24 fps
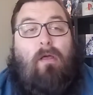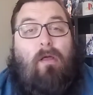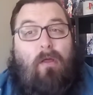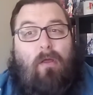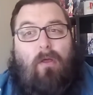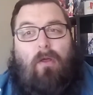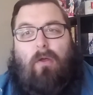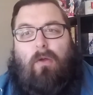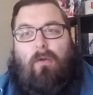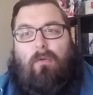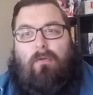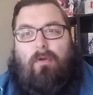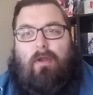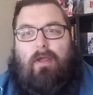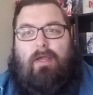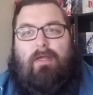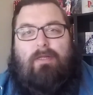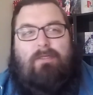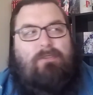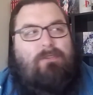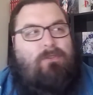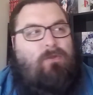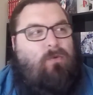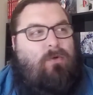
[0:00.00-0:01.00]

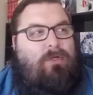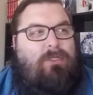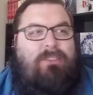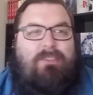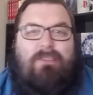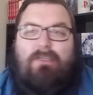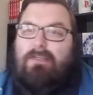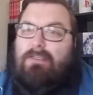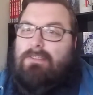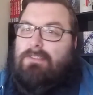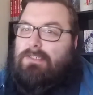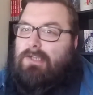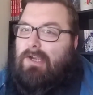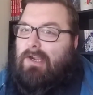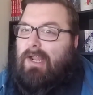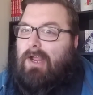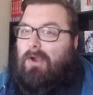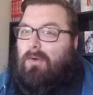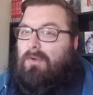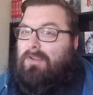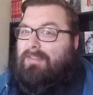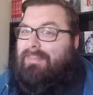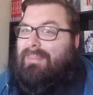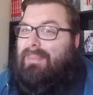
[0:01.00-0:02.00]
Alright, so we're just going to start
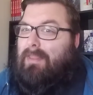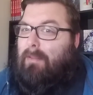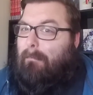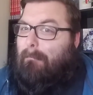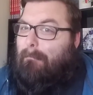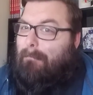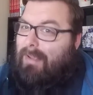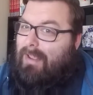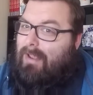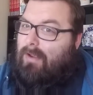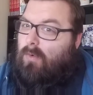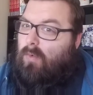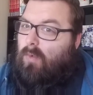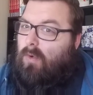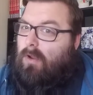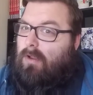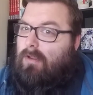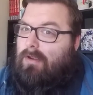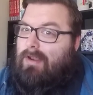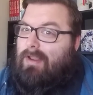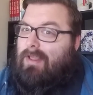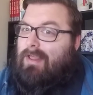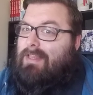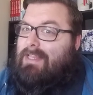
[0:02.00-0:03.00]
out with the big
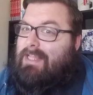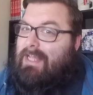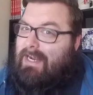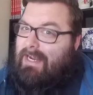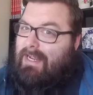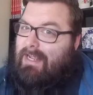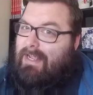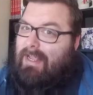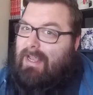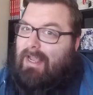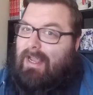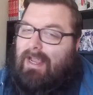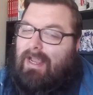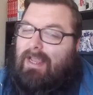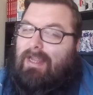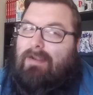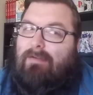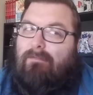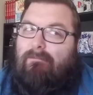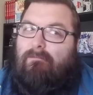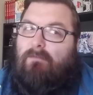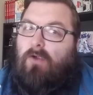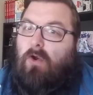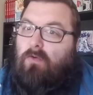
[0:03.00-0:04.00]
one that I got
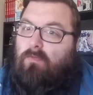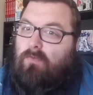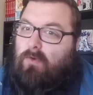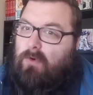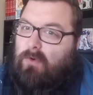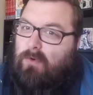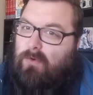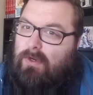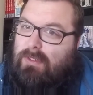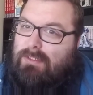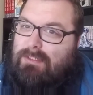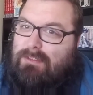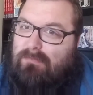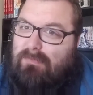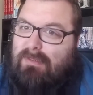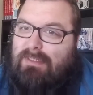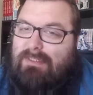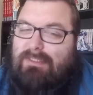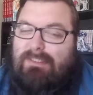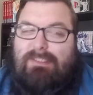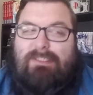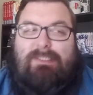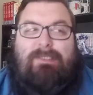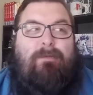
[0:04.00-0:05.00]
over
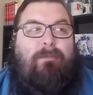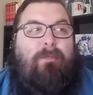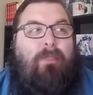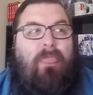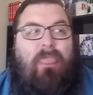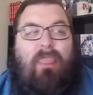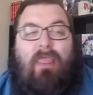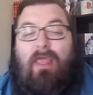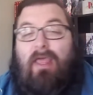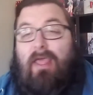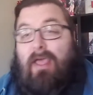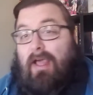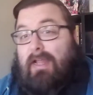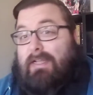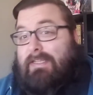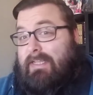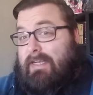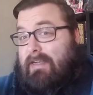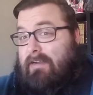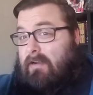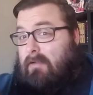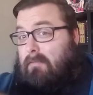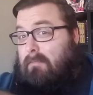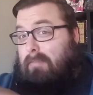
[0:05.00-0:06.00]
Christmas. I did
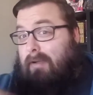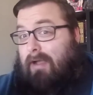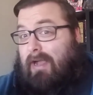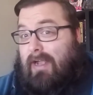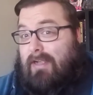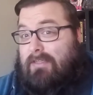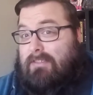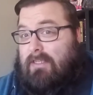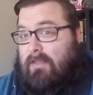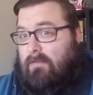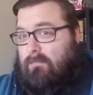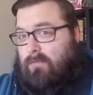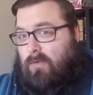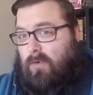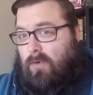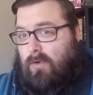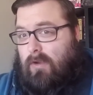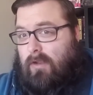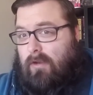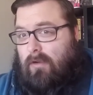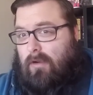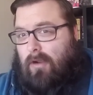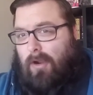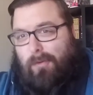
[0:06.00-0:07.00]
an unboxing for
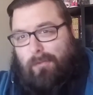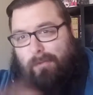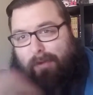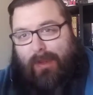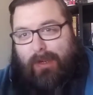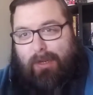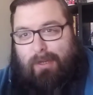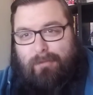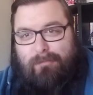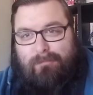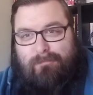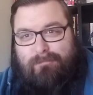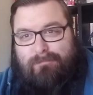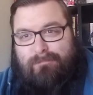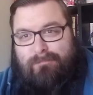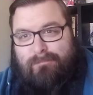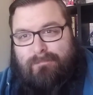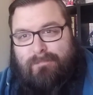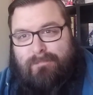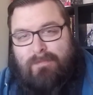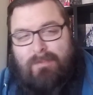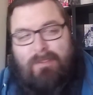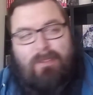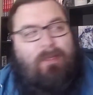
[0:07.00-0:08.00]
it already.
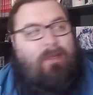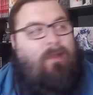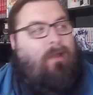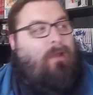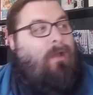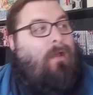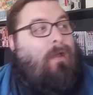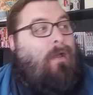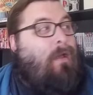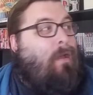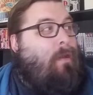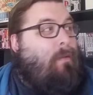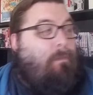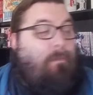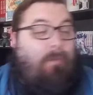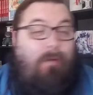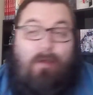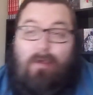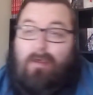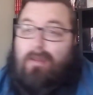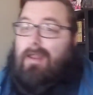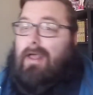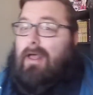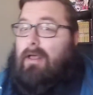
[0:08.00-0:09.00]

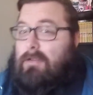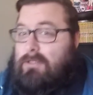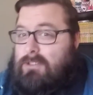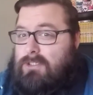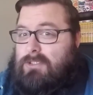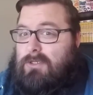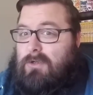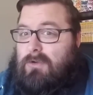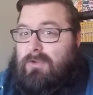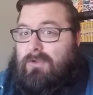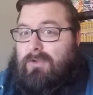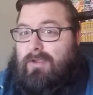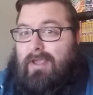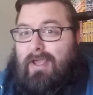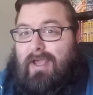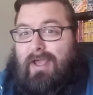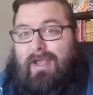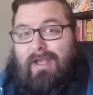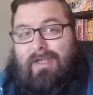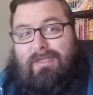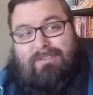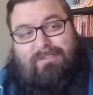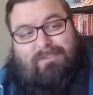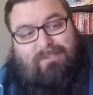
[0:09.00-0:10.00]
But I'll show you
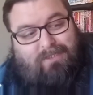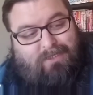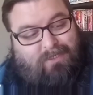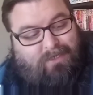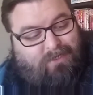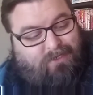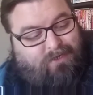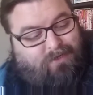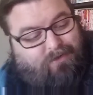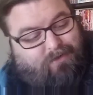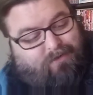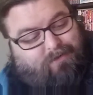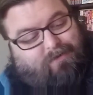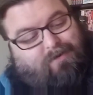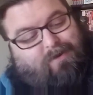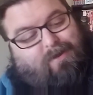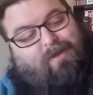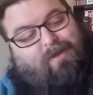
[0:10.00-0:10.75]
guys here.